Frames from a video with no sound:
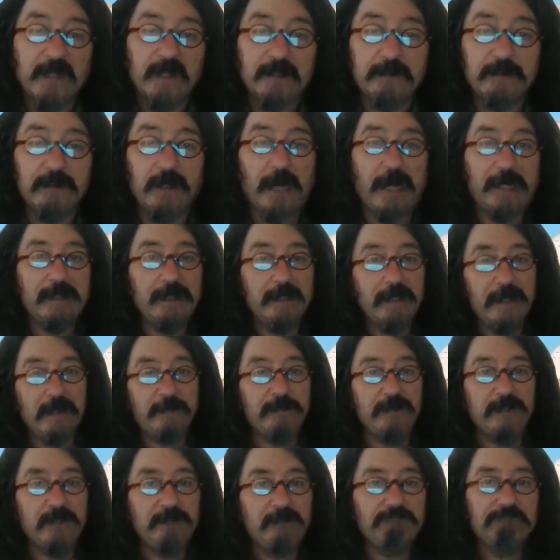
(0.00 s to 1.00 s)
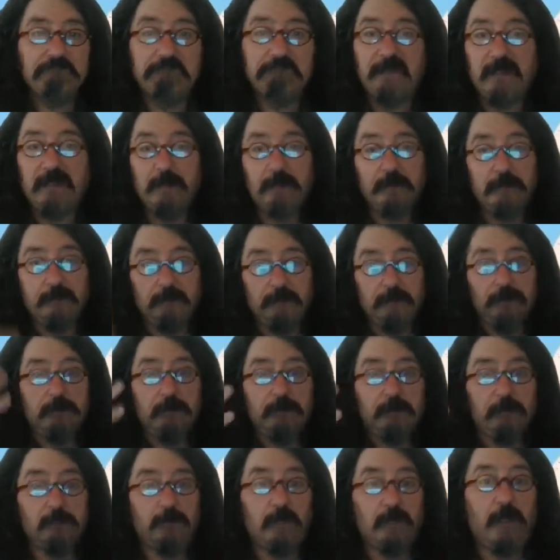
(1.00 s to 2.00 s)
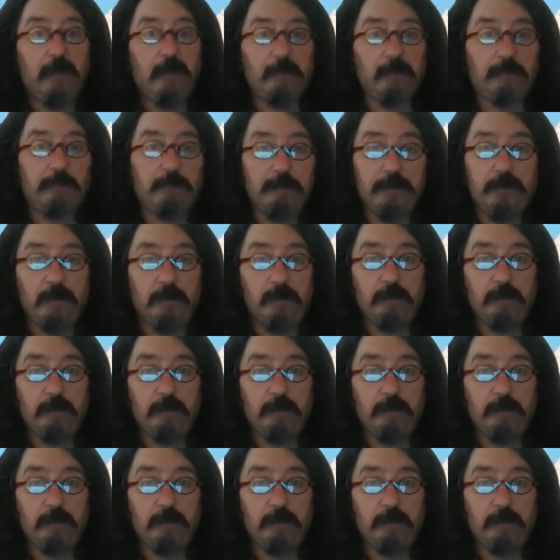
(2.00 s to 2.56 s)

9/11, well,